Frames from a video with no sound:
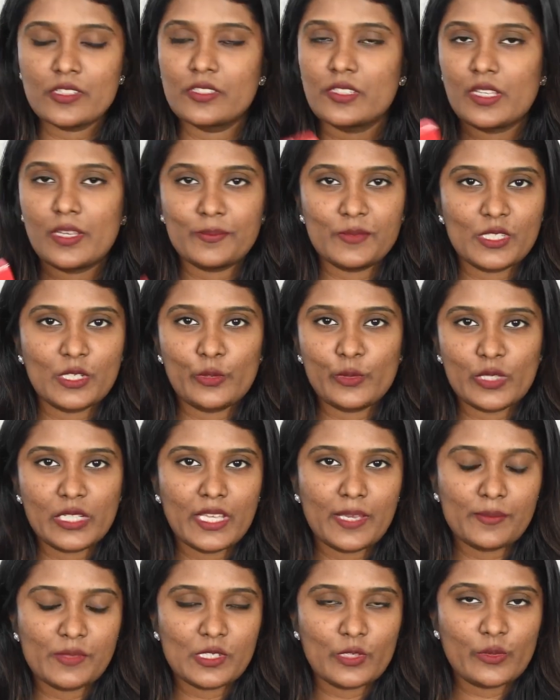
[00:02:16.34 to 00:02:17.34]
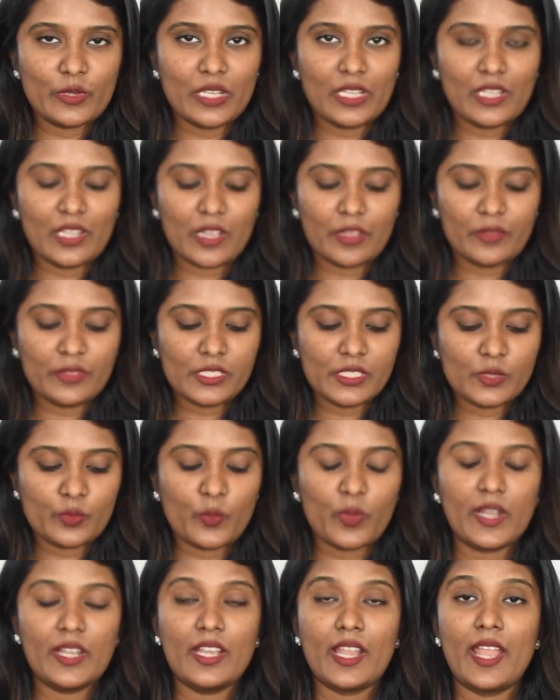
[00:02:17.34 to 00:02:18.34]
So absolutely love this
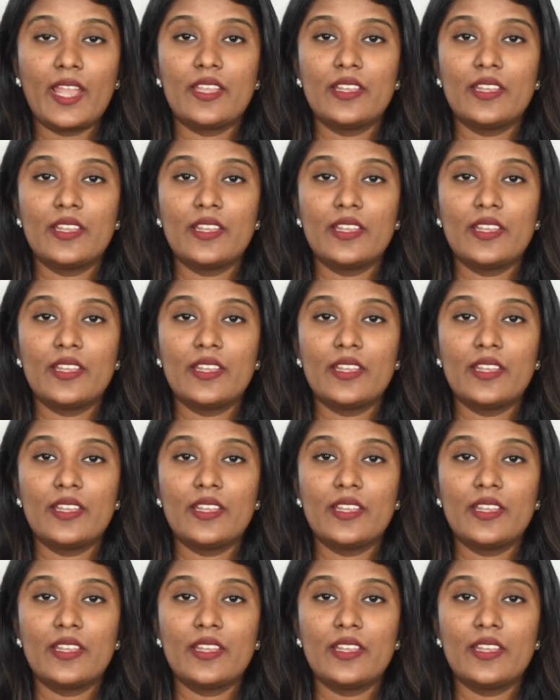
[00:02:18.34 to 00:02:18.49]
one